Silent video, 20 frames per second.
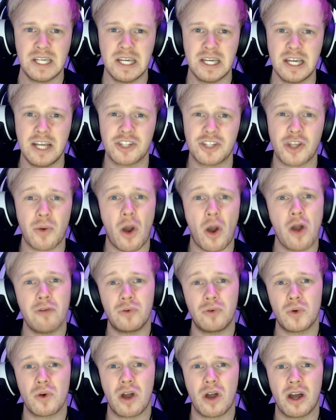So
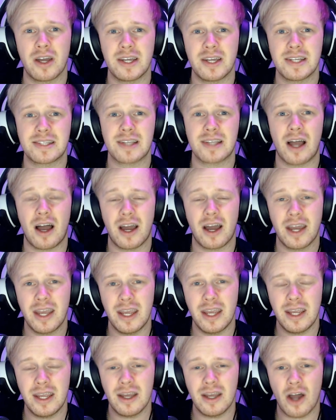overall, guys,
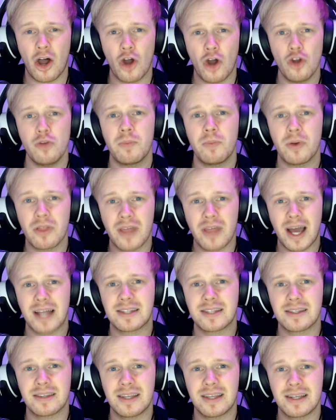I hope that
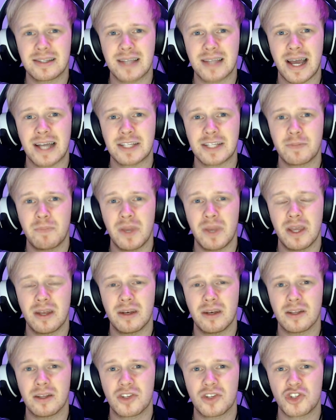this has
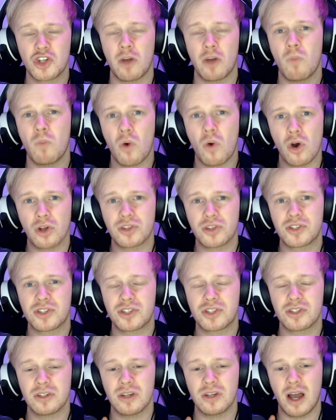been somewhat,
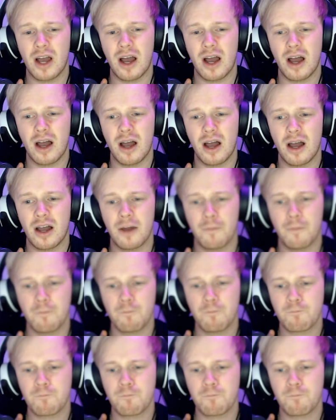I don't